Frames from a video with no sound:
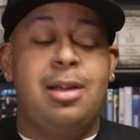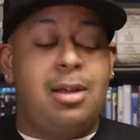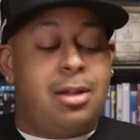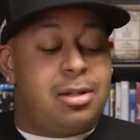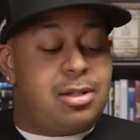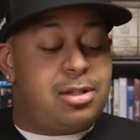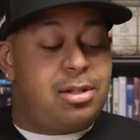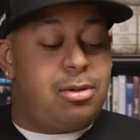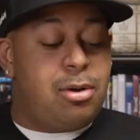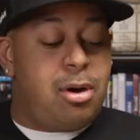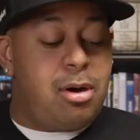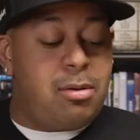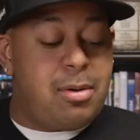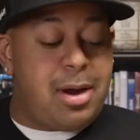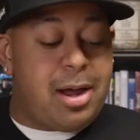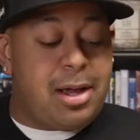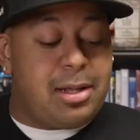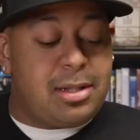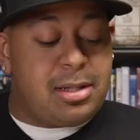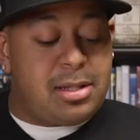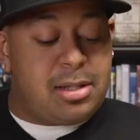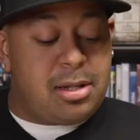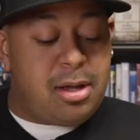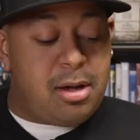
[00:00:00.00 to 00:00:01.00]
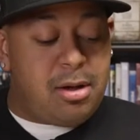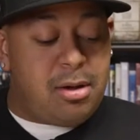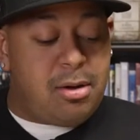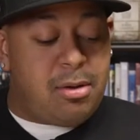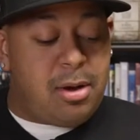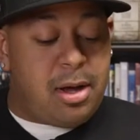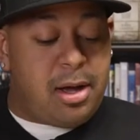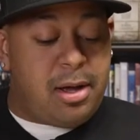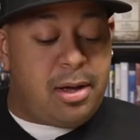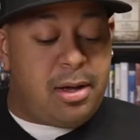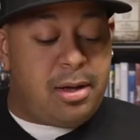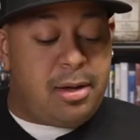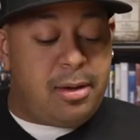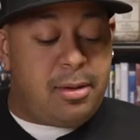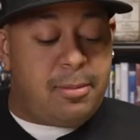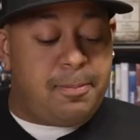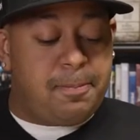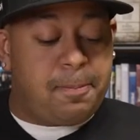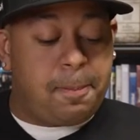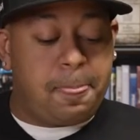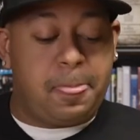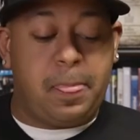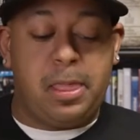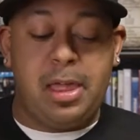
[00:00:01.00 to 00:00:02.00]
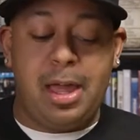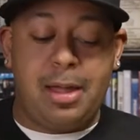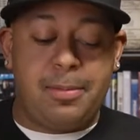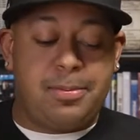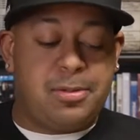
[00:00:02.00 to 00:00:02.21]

So all right, so yeah,